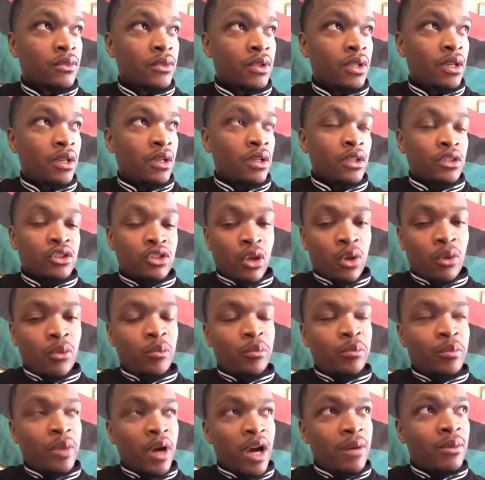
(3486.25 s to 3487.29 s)
So,
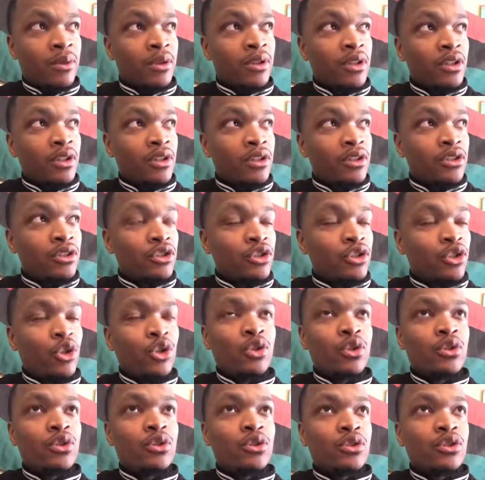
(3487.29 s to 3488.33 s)
Baba, do
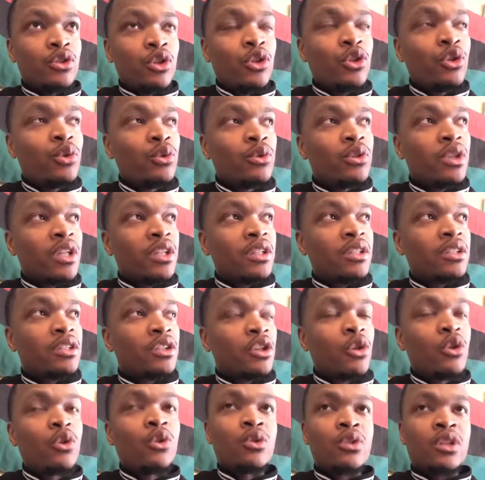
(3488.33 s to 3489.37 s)

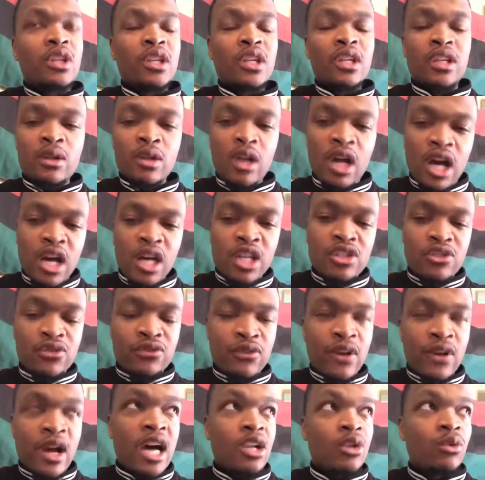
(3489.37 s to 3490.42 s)
you think us
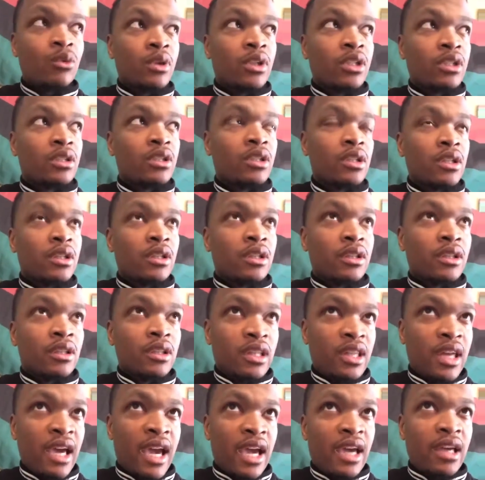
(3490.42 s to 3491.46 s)
following
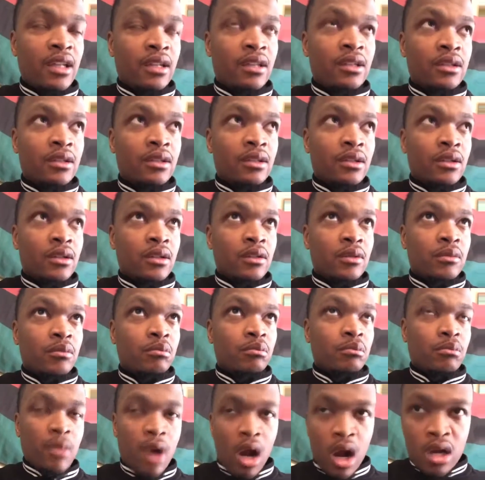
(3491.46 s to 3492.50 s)
that
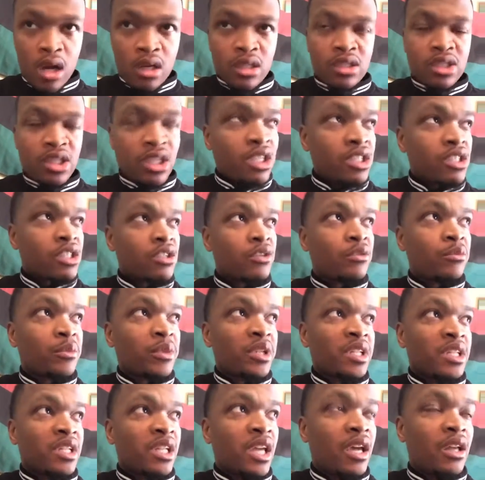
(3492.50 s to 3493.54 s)
Marxism
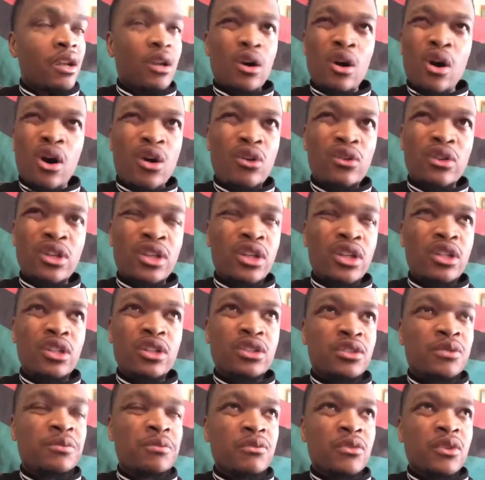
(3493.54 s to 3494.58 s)
and that all these
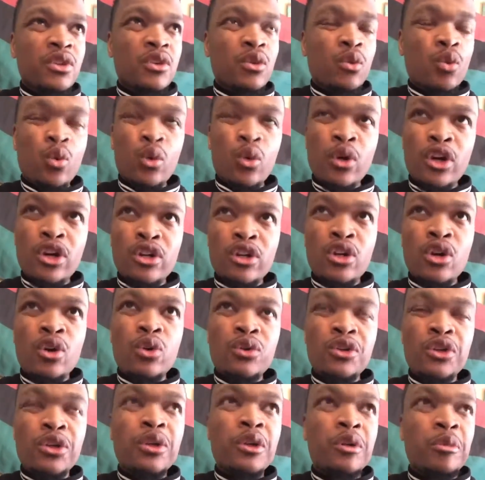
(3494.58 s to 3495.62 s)
weirdo
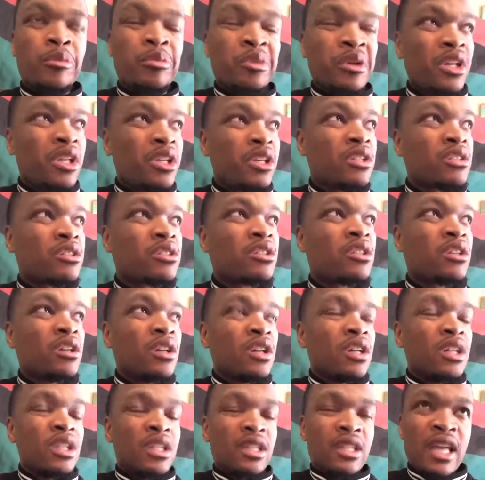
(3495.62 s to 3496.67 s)
Europeans,
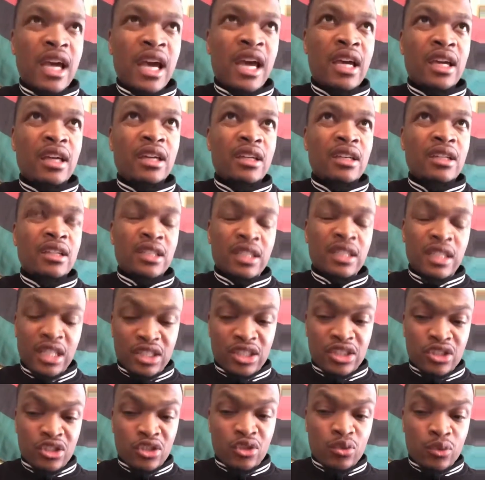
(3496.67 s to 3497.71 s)
that this
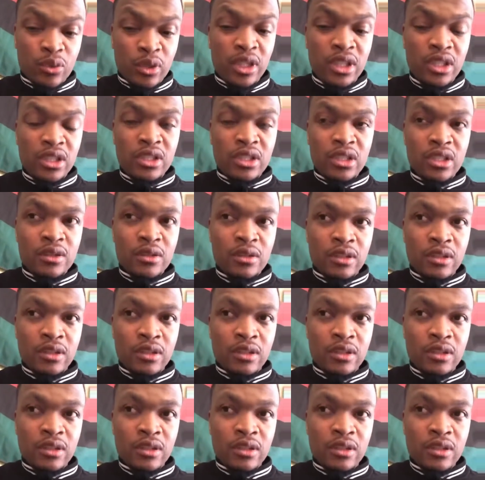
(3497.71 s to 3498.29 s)
is the reason?